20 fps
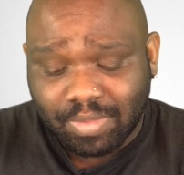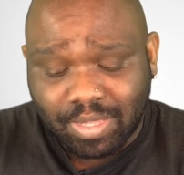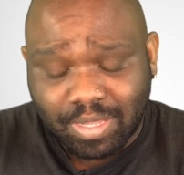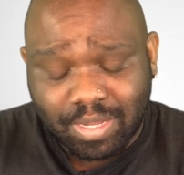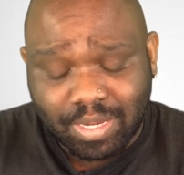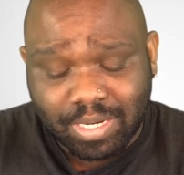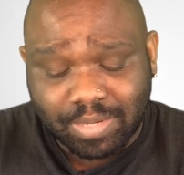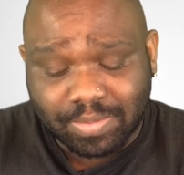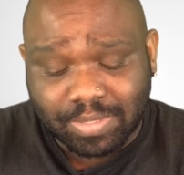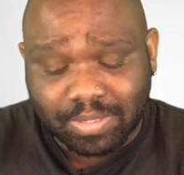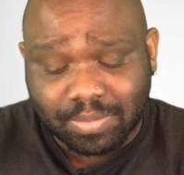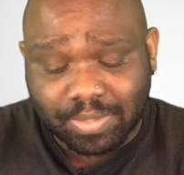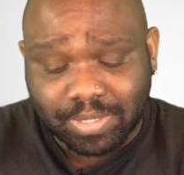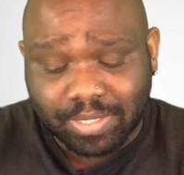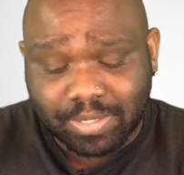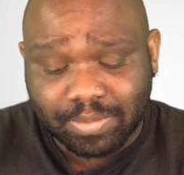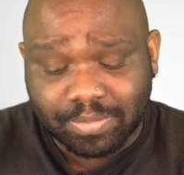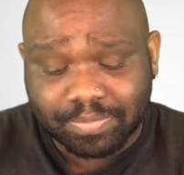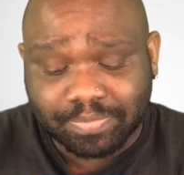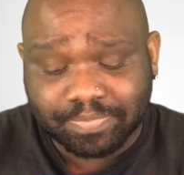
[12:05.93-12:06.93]
Oh, that was so
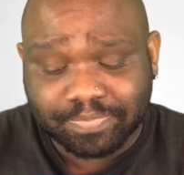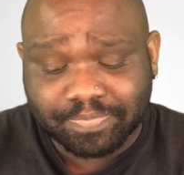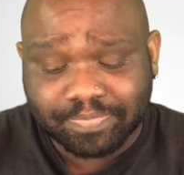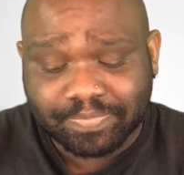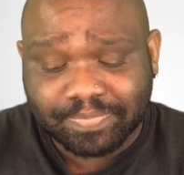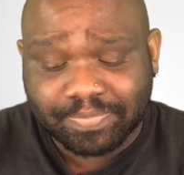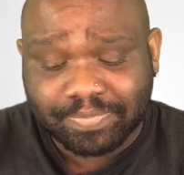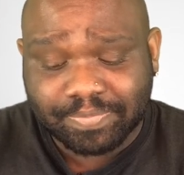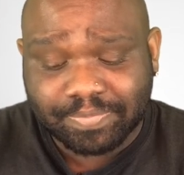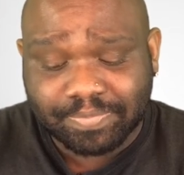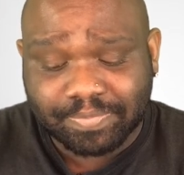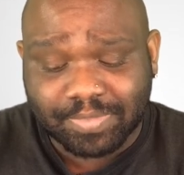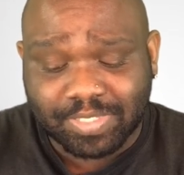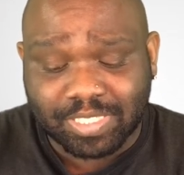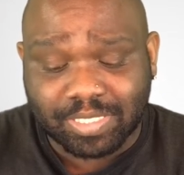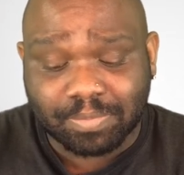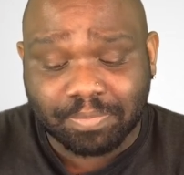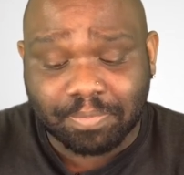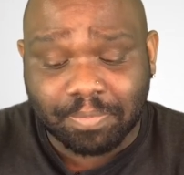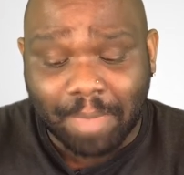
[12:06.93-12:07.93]
cute.
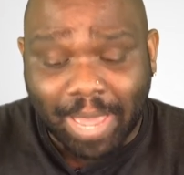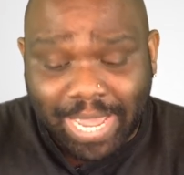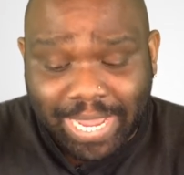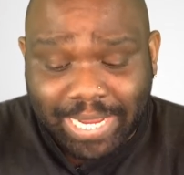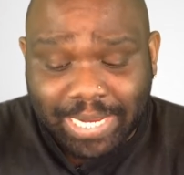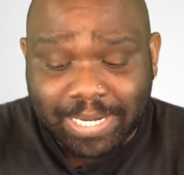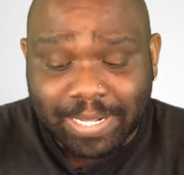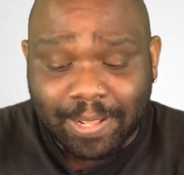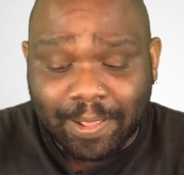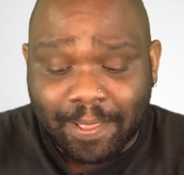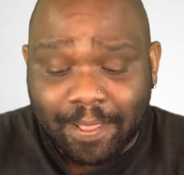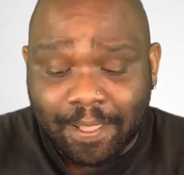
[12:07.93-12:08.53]
Just made